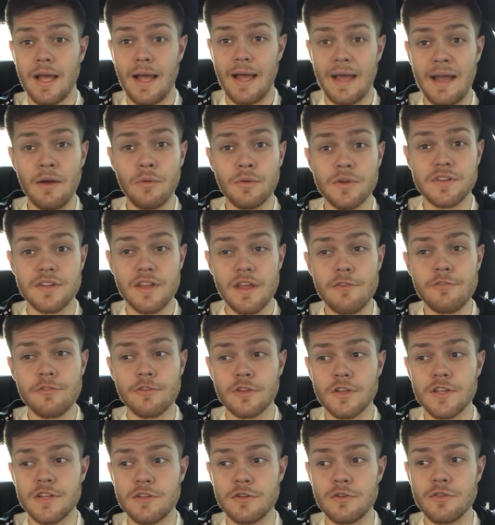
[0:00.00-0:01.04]
I would
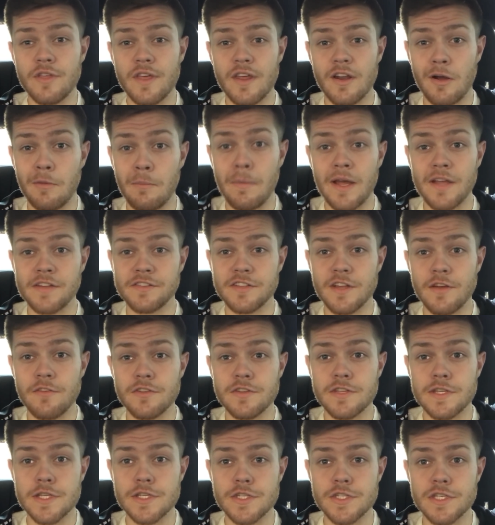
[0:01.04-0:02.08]
definitely do that on my
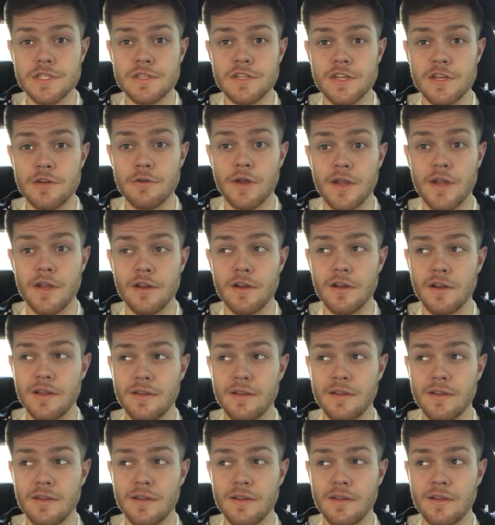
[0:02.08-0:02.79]
17 GT right here.